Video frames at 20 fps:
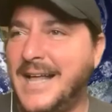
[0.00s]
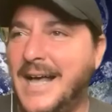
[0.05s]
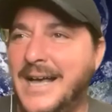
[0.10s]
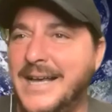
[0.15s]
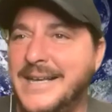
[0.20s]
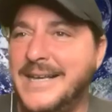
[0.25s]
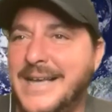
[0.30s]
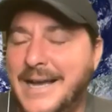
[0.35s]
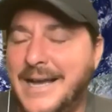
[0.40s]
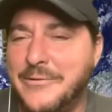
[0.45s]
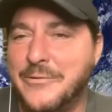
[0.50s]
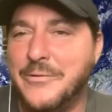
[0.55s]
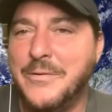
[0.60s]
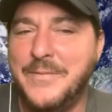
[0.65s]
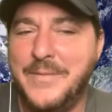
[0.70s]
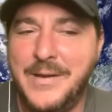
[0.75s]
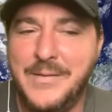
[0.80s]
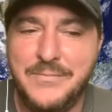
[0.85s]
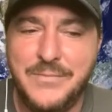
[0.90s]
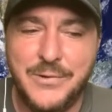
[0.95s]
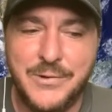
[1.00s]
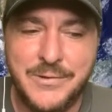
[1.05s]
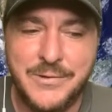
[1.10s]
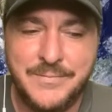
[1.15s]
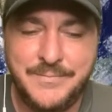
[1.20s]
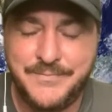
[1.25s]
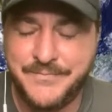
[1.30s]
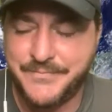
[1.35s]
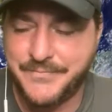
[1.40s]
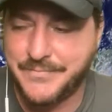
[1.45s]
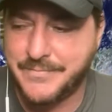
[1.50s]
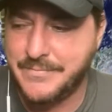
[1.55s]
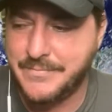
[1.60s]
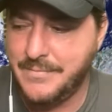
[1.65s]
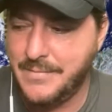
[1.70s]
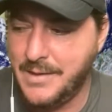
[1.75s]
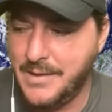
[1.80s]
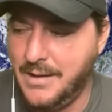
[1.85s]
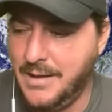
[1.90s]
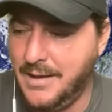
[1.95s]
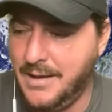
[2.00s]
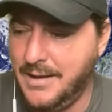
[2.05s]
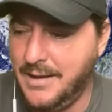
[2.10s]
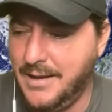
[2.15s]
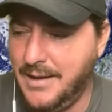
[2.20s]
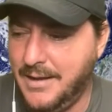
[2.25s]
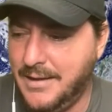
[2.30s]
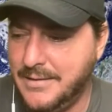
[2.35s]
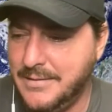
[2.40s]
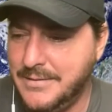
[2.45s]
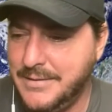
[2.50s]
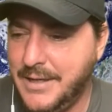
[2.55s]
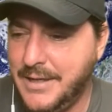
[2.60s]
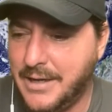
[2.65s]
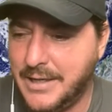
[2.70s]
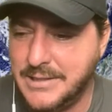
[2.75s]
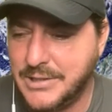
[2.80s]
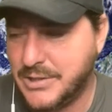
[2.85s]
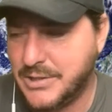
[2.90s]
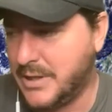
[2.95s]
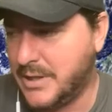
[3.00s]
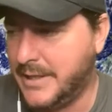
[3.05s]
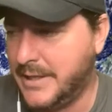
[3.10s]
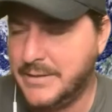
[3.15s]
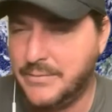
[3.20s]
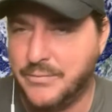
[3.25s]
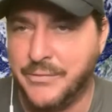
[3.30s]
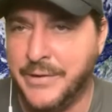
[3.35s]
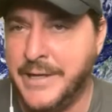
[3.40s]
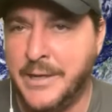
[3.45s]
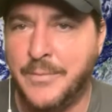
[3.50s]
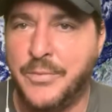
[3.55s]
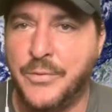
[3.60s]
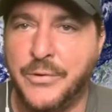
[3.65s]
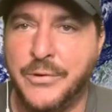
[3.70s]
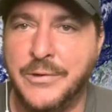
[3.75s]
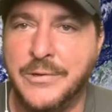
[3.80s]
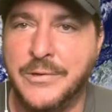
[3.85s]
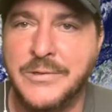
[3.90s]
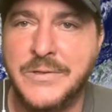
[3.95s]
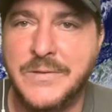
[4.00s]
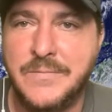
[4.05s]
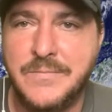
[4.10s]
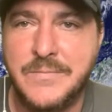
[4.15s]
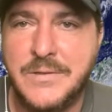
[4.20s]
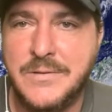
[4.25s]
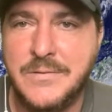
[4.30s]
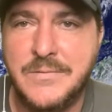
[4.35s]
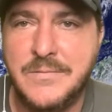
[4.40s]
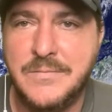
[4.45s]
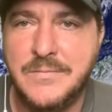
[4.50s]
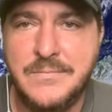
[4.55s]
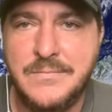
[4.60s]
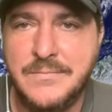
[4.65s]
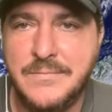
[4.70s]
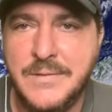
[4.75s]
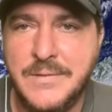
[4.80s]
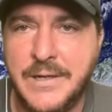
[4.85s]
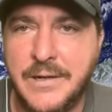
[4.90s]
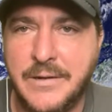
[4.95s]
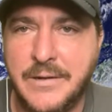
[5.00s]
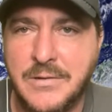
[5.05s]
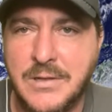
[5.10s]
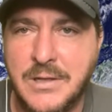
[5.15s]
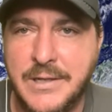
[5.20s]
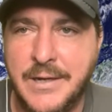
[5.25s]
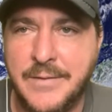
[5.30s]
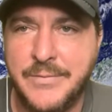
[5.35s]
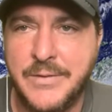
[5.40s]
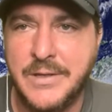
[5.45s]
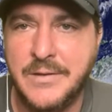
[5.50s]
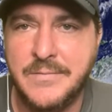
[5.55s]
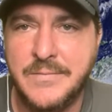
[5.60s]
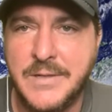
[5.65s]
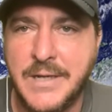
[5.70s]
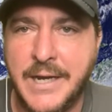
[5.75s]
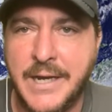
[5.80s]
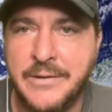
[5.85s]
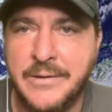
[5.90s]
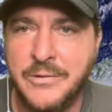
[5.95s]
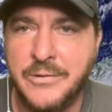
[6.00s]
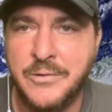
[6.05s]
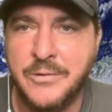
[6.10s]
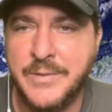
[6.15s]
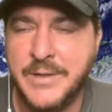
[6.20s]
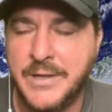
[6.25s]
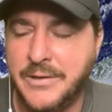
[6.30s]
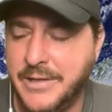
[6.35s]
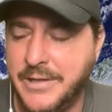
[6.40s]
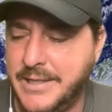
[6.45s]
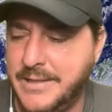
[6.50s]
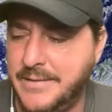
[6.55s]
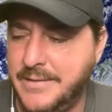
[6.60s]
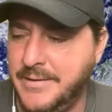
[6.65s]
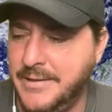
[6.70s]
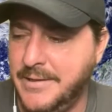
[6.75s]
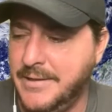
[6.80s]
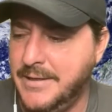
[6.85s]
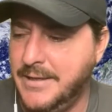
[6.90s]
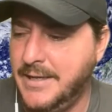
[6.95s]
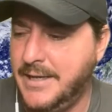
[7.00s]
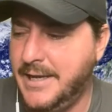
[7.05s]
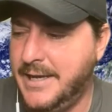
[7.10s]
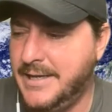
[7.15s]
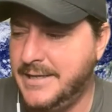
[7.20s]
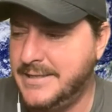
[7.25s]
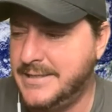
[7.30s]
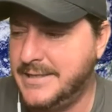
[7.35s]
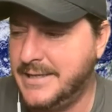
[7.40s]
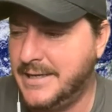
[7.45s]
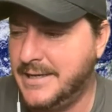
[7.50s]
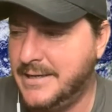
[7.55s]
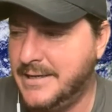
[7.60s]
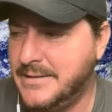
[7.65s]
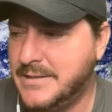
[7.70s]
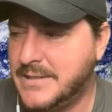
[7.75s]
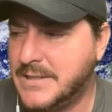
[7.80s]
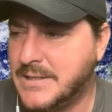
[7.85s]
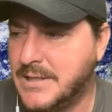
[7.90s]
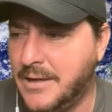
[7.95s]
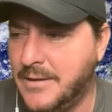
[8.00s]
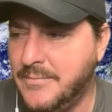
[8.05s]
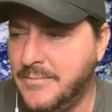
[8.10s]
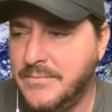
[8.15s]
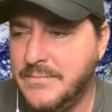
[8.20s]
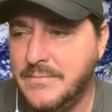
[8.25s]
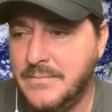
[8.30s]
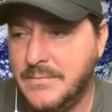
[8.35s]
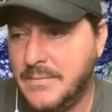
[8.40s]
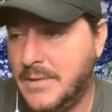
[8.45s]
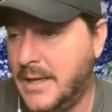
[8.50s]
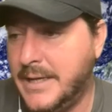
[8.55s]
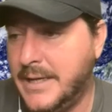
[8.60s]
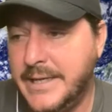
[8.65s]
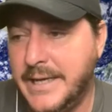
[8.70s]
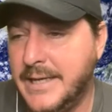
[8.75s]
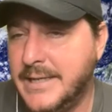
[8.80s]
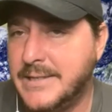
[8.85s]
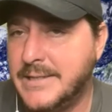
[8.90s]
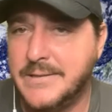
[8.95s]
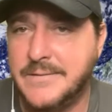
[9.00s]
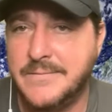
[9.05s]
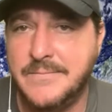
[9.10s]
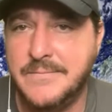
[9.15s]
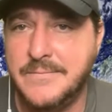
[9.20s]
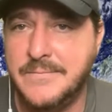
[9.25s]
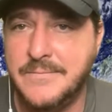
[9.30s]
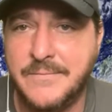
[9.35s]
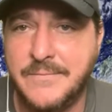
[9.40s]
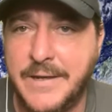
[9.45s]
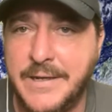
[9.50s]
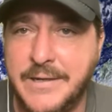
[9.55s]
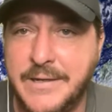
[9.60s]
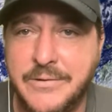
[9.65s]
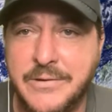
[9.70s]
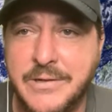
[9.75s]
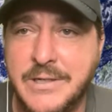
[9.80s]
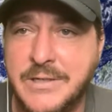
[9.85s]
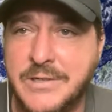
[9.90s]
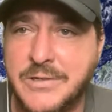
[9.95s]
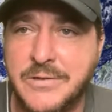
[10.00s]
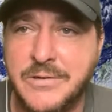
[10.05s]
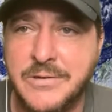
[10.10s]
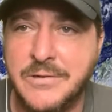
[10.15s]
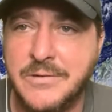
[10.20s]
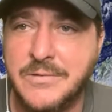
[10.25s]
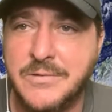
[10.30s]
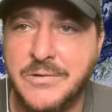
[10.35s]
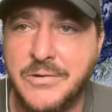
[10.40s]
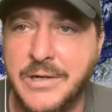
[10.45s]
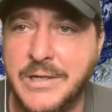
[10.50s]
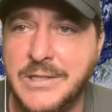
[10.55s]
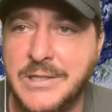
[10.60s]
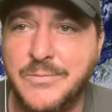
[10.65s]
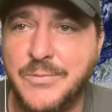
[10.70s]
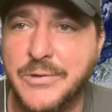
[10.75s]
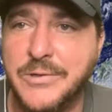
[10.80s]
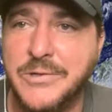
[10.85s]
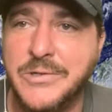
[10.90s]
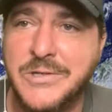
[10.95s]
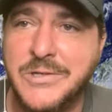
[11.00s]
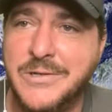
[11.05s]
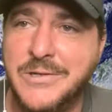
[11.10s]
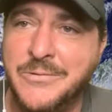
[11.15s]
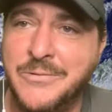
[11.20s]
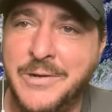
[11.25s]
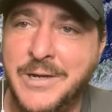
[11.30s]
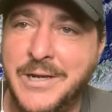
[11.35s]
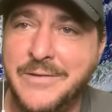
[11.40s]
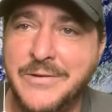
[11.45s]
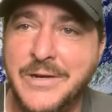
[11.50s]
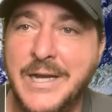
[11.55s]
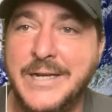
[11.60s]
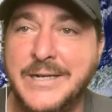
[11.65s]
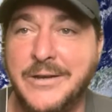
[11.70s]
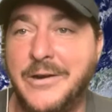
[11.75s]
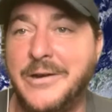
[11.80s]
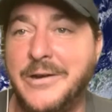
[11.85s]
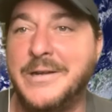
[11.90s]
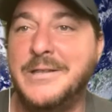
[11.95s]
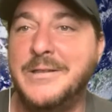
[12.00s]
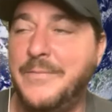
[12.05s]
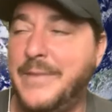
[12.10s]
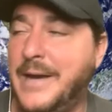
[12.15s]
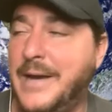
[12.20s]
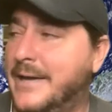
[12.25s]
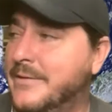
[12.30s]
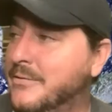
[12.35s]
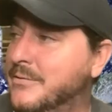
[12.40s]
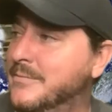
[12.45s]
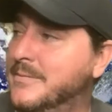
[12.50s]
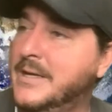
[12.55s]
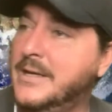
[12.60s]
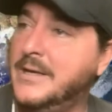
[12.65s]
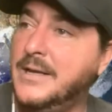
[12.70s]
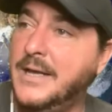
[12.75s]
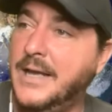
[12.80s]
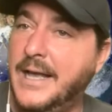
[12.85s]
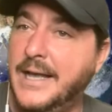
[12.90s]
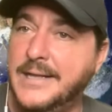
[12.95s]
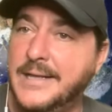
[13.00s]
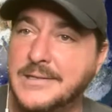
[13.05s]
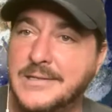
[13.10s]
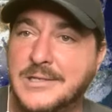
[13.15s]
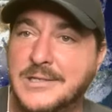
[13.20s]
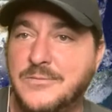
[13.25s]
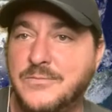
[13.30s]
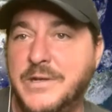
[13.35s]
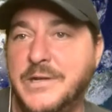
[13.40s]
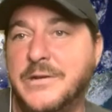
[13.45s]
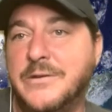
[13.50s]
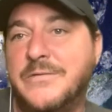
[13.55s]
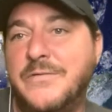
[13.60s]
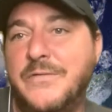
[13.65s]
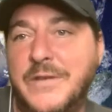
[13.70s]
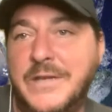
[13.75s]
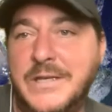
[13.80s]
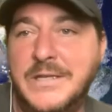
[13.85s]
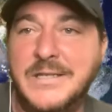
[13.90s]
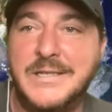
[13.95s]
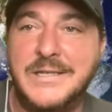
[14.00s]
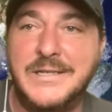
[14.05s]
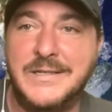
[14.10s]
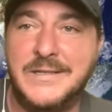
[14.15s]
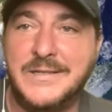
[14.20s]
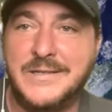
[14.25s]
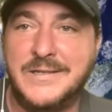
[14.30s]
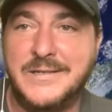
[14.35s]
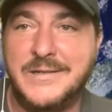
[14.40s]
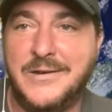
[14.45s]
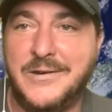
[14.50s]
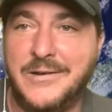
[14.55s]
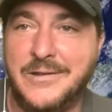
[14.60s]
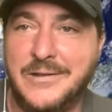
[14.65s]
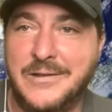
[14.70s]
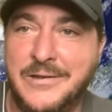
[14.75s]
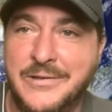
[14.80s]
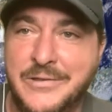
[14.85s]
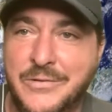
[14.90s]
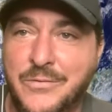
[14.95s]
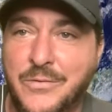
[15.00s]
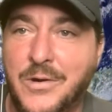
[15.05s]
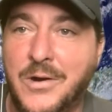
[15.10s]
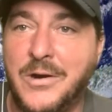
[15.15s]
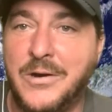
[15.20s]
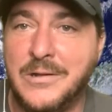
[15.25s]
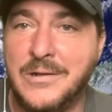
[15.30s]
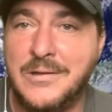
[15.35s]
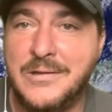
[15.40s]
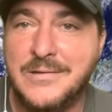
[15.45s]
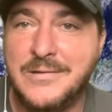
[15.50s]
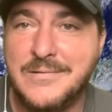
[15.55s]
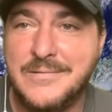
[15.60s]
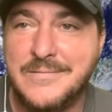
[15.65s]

I remember. No, I just like ring up orders and, you know, clean up the dining room and all that. And some, I guess, vagrant or crazy person or whatever had gone in the bathroom and smeared feces all on the wall,